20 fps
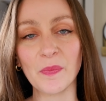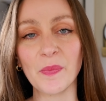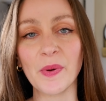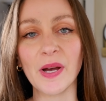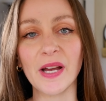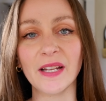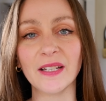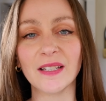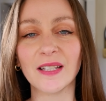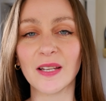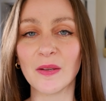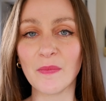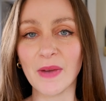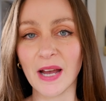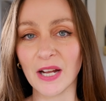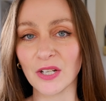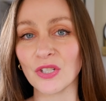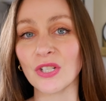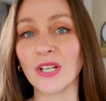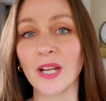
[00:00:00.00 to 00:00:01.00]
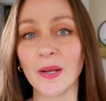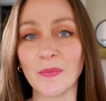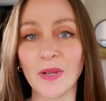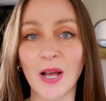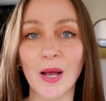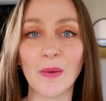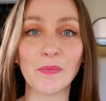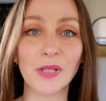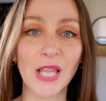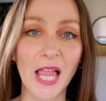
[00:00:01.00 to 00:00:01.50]
but imagine I'm
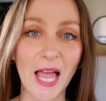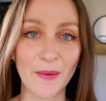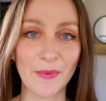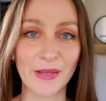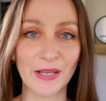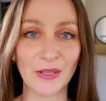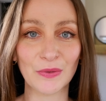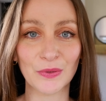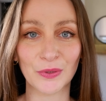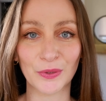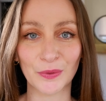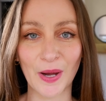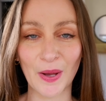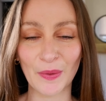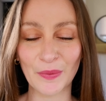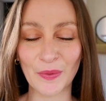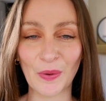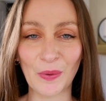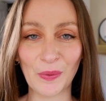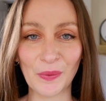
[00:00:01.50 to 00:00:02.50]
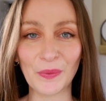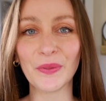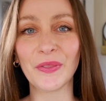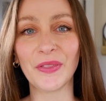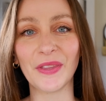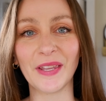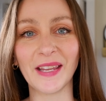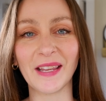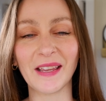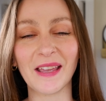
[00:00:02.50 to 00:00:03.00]
not blabbing throughout the whole
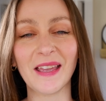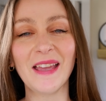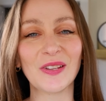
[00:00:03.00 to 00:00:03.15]
thing.